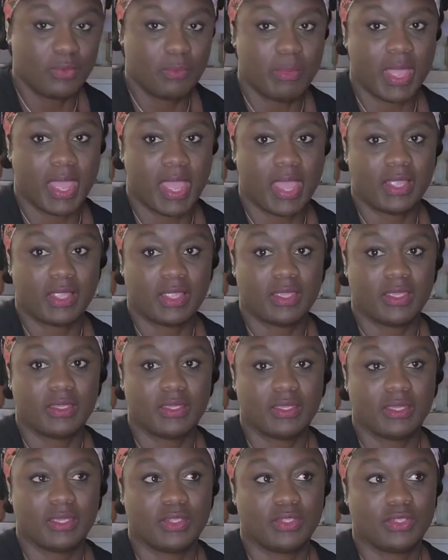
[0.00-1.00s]
back
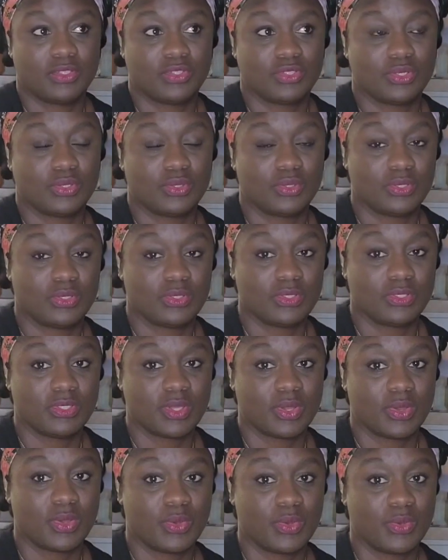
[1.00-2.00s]
and your shoulders.
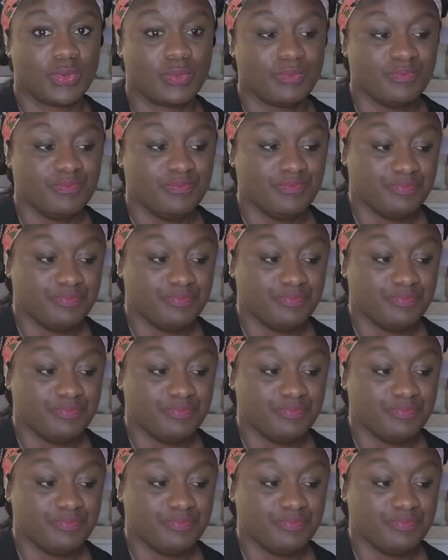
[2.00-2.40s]
So